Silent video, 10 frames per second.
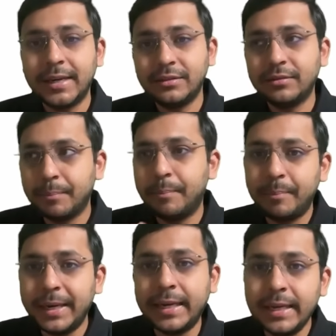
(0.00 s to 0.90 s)
That's
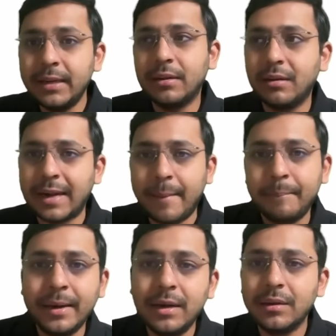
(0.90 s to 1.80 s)
pretty
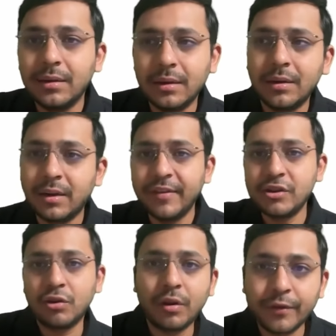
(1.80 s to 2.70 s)
rapid
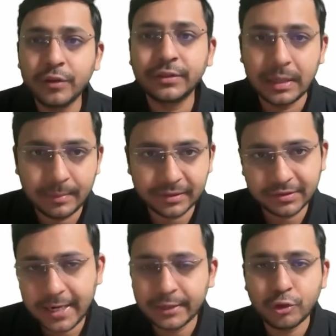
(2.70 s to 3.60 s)
revision of your
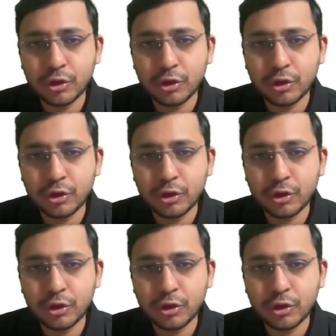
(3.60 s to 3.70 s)
syllabus,